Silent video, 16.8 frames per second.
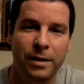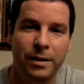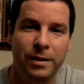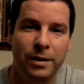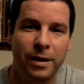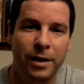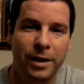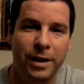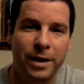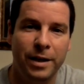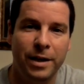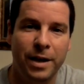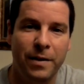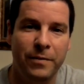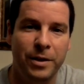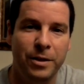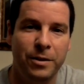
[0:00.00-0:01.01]
Again,
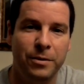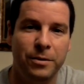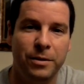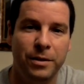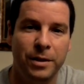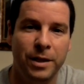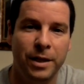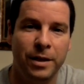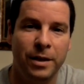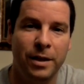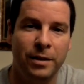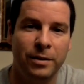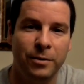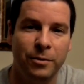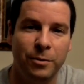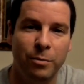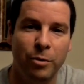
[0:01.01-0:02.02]
having used the
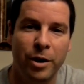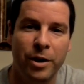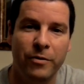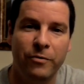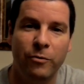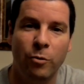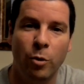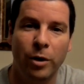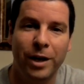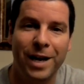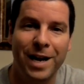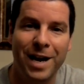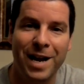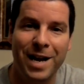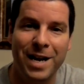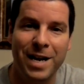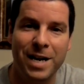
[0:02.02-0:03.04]
AKASO Brave 4K